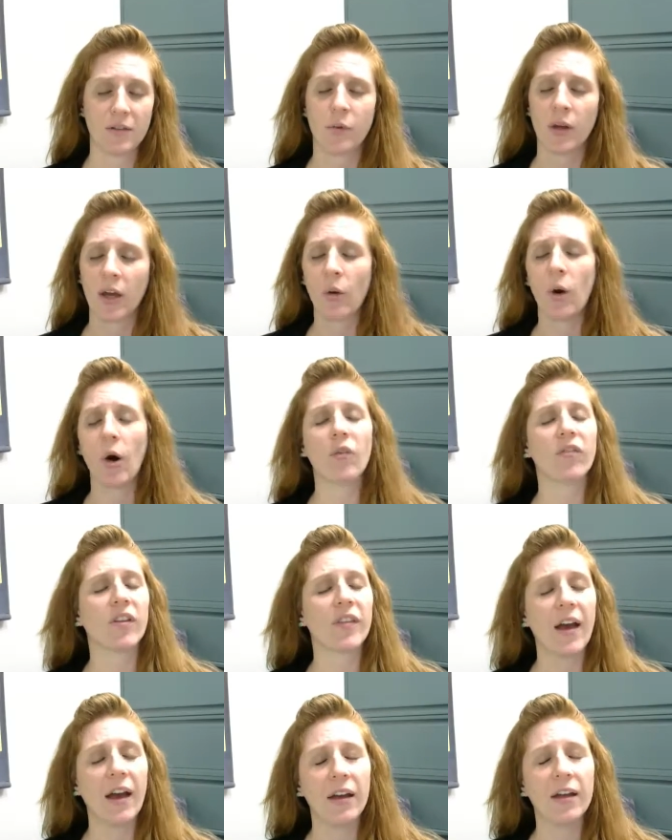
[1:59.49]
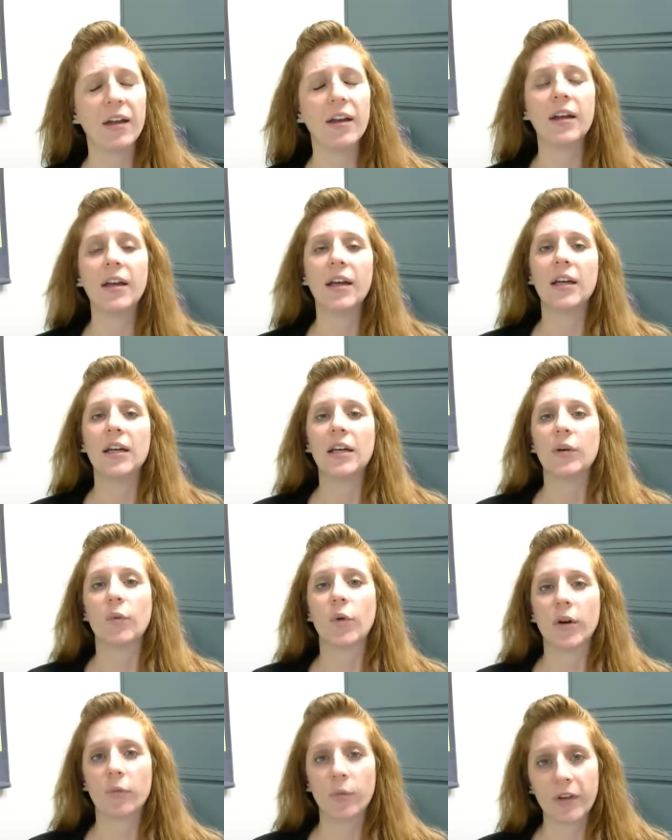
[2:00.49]
If we go over that,
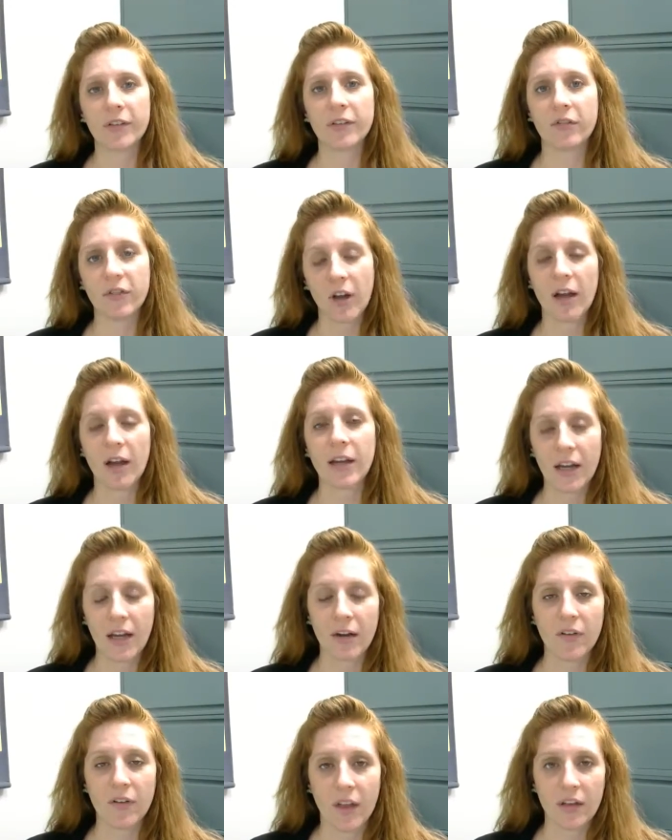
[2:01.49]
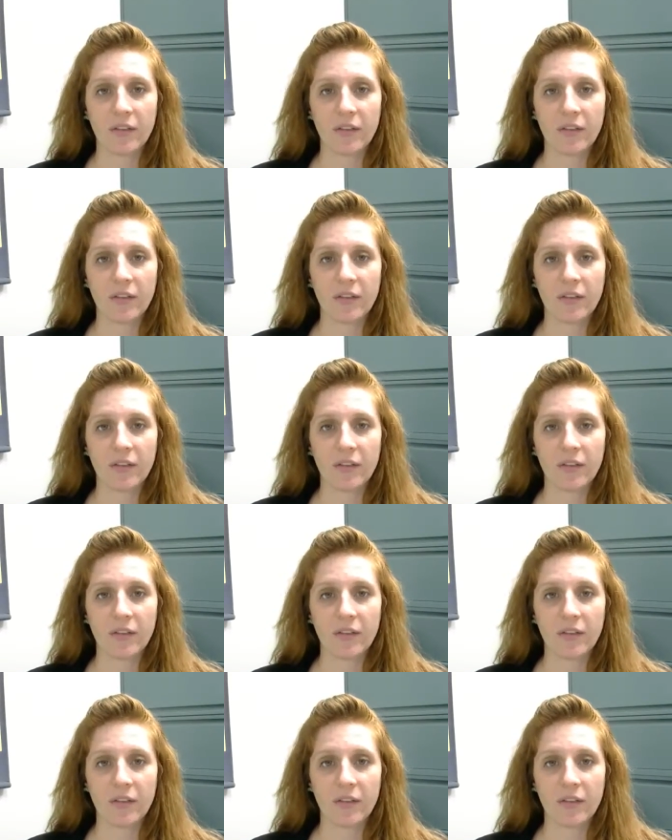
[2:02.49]
we're at risk of not getting everything